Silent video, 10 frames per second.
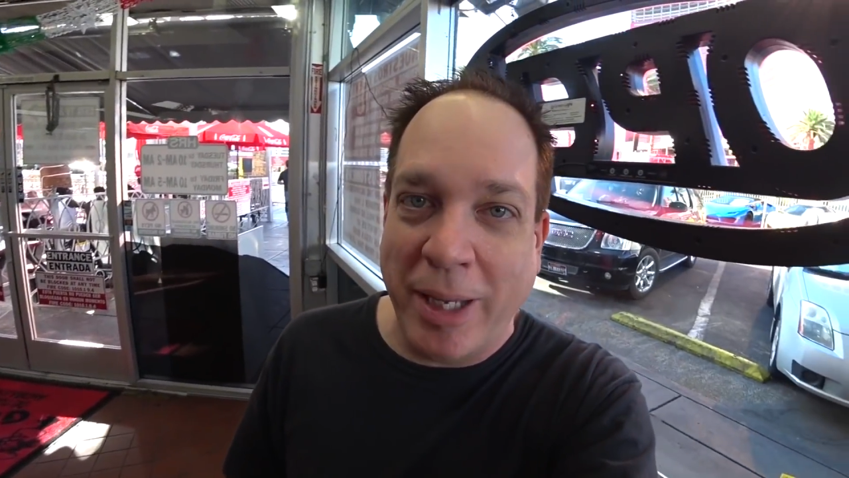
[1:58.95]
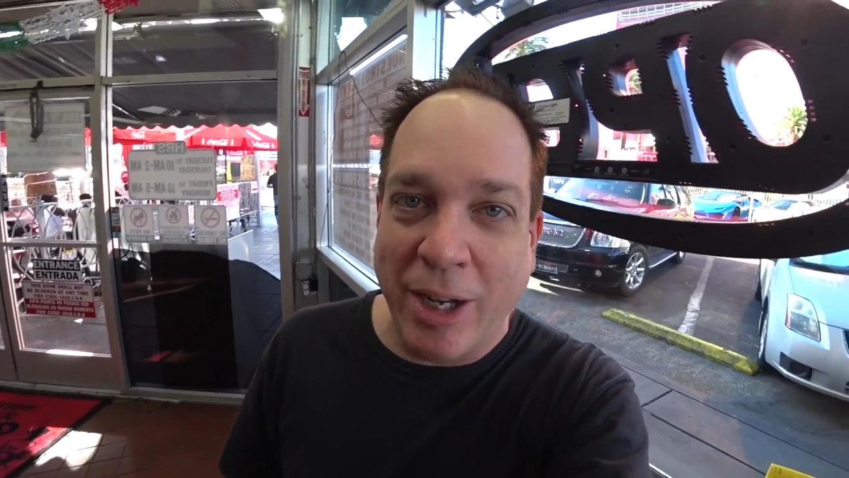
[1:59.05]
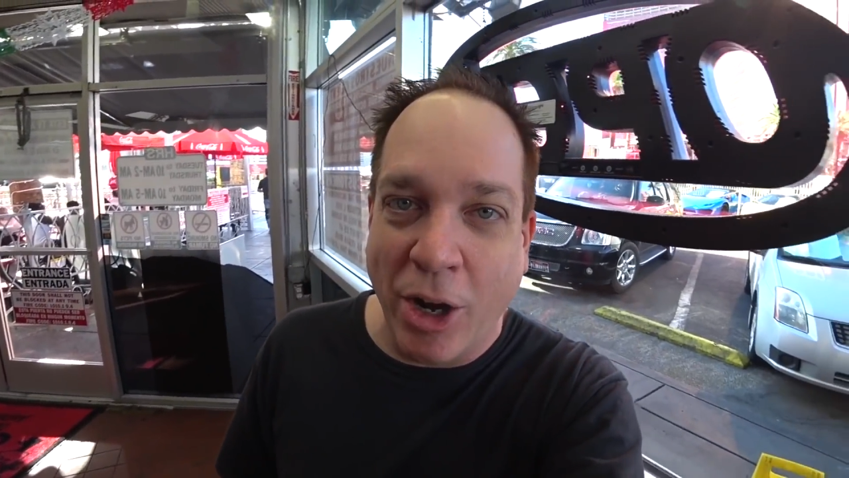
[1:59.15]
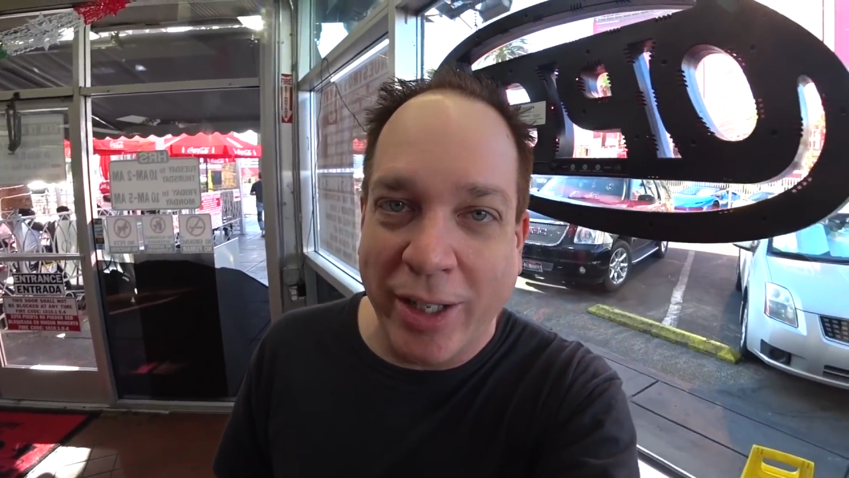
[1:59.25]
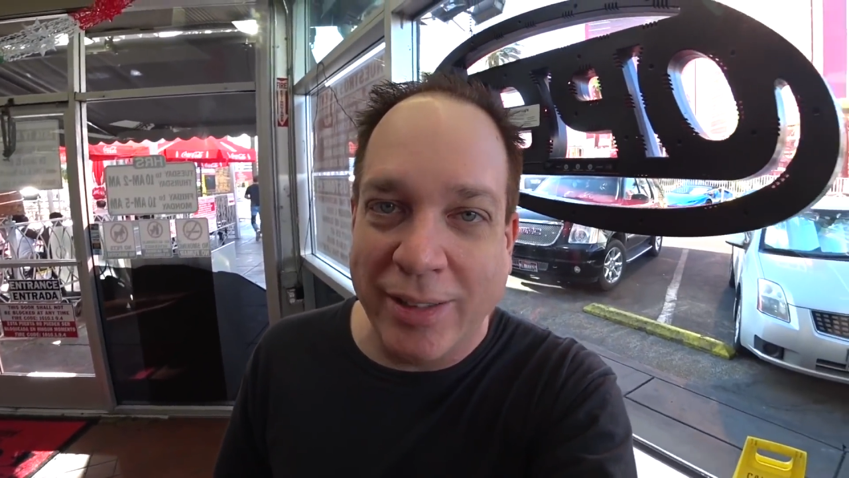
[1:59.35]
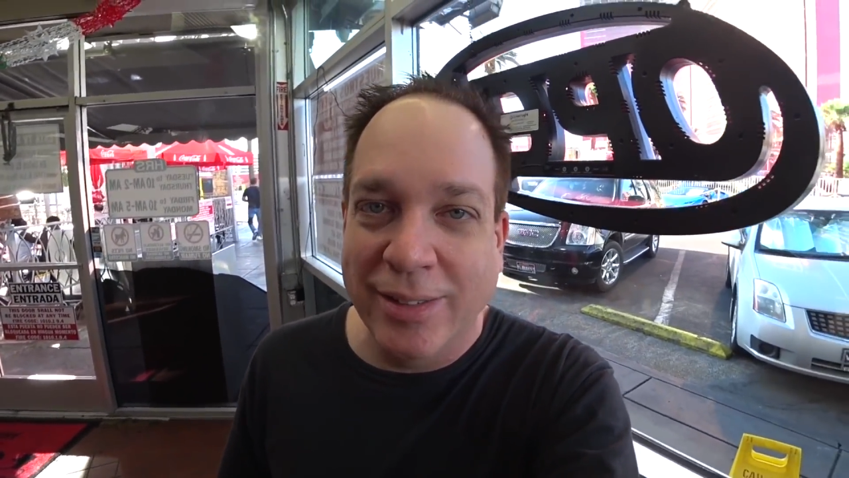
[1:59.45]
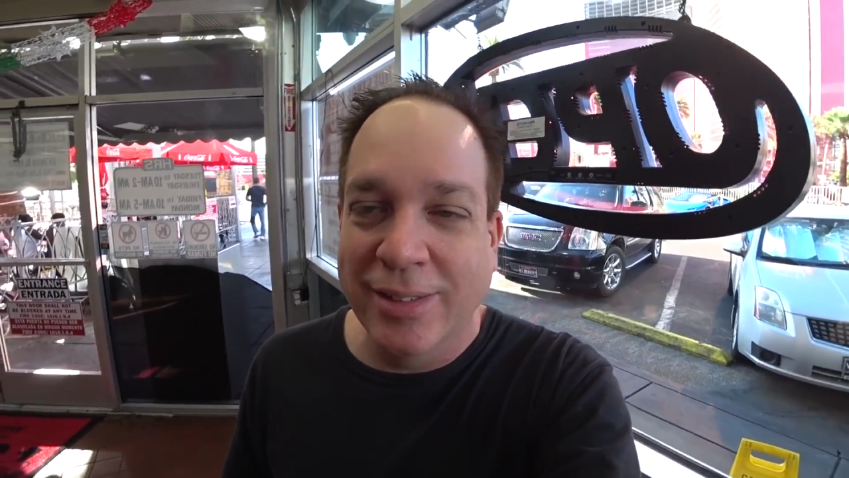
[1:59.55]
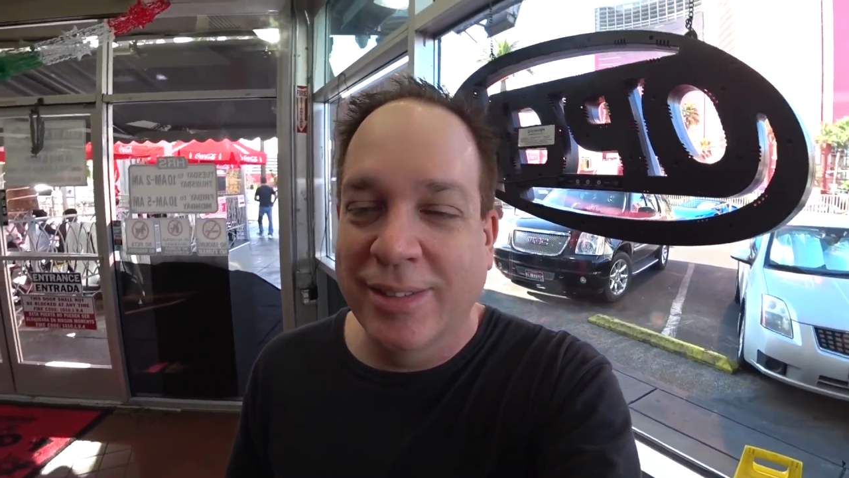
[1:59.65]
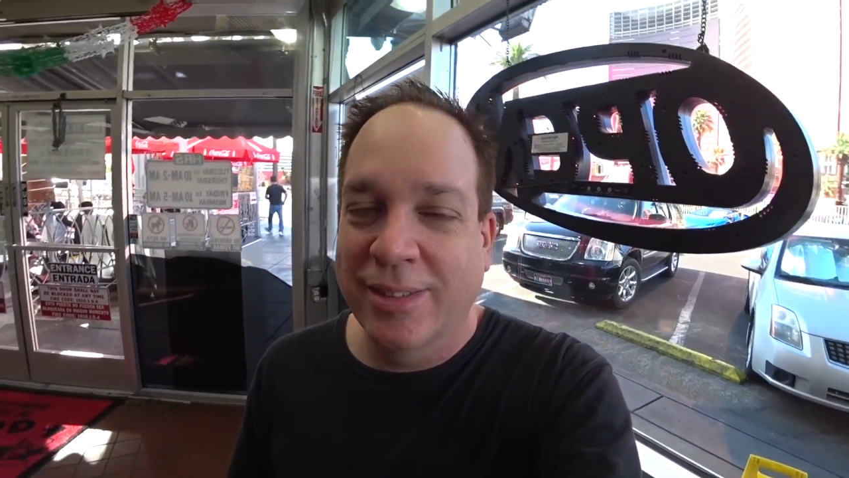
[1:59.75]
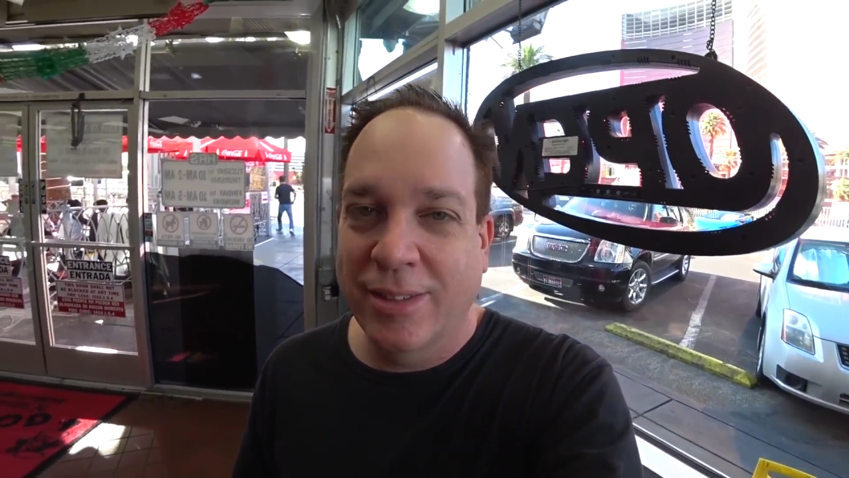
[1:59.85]
meat on it,
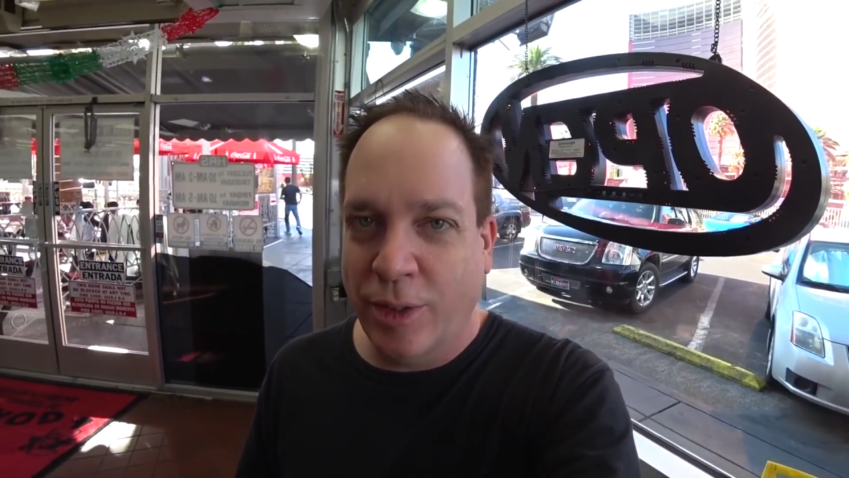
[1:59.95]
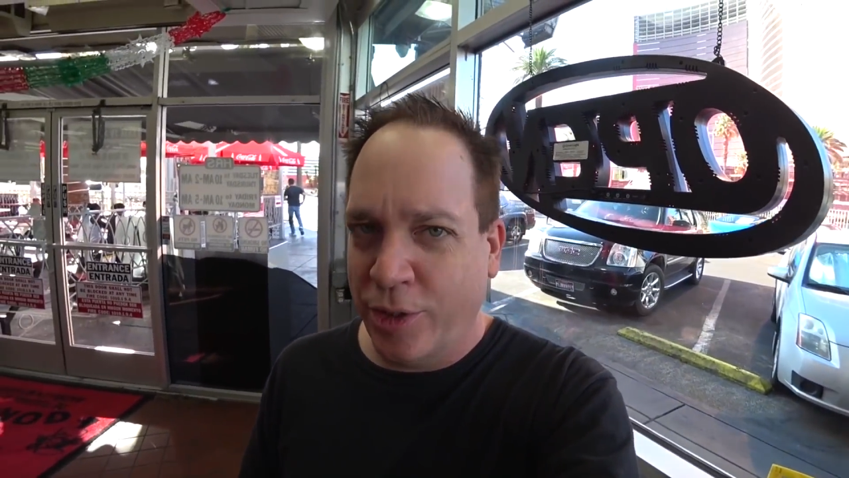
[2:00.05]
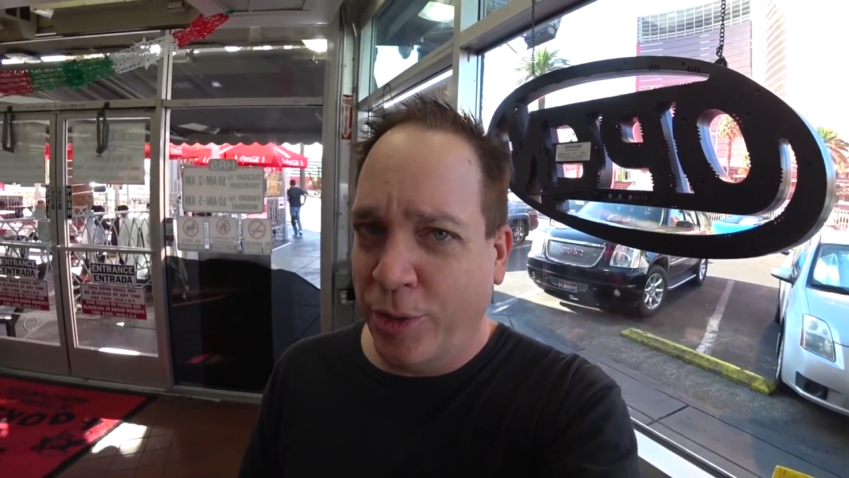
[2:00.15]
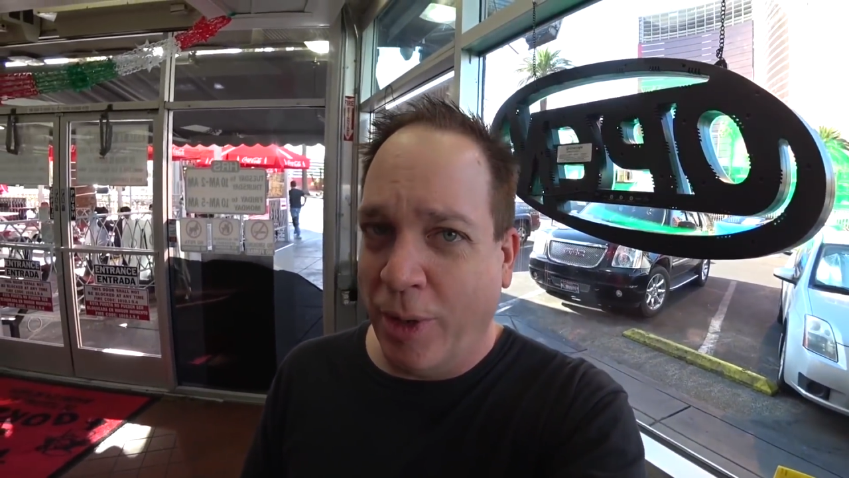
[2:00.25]
do